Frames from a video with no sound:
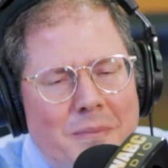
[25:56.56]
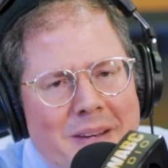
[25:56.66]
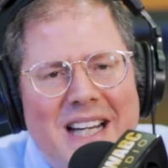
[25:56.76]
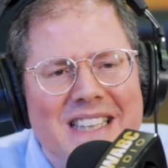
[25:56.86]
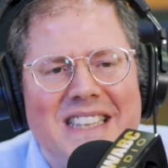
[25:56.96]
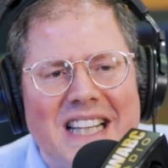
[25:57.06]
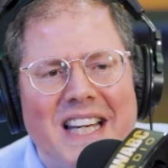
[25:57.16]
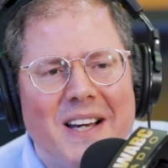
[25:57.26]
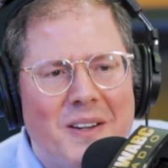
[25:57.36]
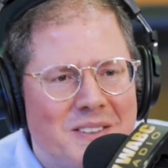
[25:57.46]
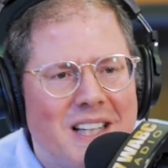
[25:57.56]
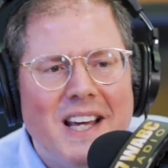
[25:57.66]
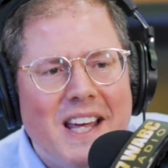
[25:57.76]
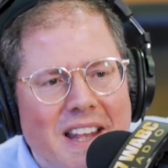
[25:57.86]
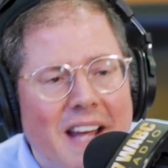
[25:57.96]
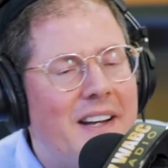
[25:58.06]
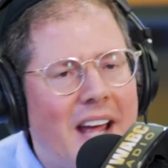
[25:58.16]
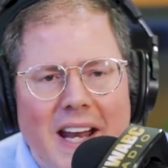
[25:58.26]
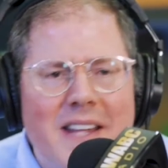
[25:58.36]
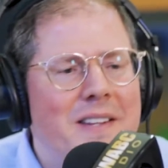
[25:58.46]
from many C E Os that
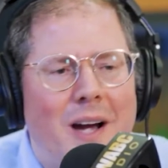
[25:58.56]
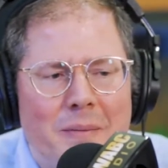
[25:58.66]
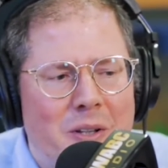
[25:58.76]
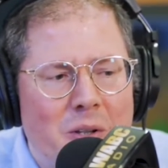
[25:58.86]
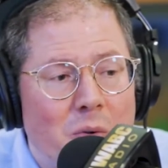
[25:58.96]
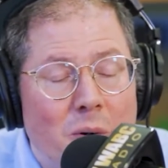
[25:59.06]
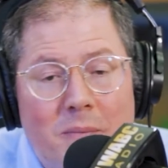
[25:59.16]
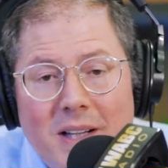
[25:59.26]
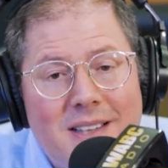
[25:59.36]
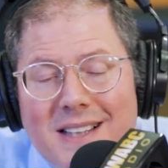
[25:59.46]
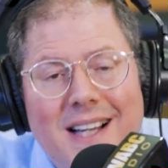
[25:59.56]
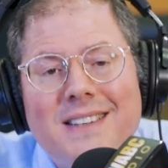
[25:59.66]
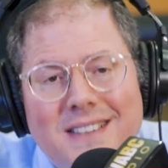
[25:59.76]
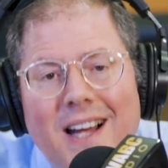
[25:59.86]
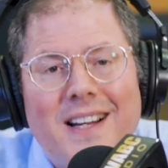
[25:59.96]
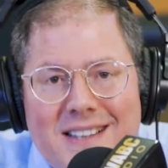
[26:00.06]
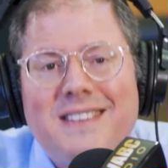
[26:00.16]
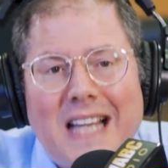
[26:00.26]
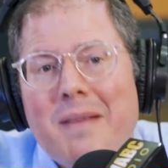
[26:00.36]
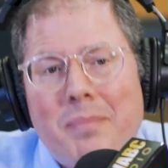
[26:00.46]
any time they're in the room, it's it's kind of the
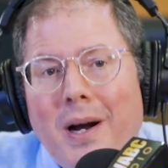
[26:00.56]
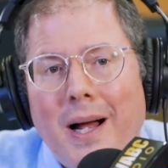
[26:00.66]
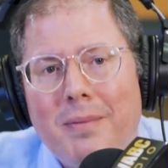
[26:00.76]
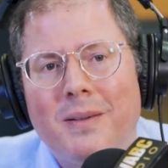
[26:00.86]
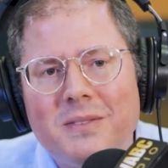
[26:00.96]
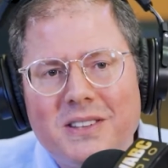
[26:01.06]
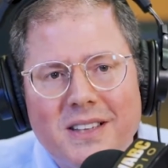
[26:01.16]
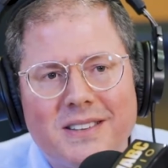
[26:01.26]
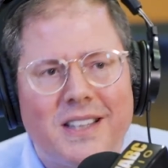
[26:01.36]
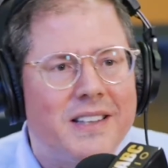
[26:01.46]
same problems, just